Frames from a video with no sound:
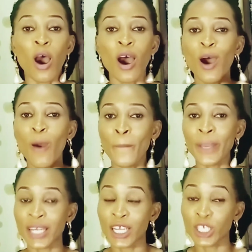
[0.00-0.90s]
um,
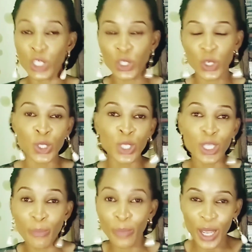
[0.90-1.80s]
in addition to
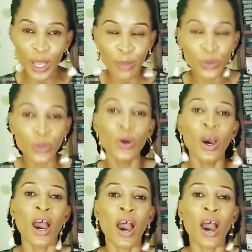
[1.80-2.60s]
the Bible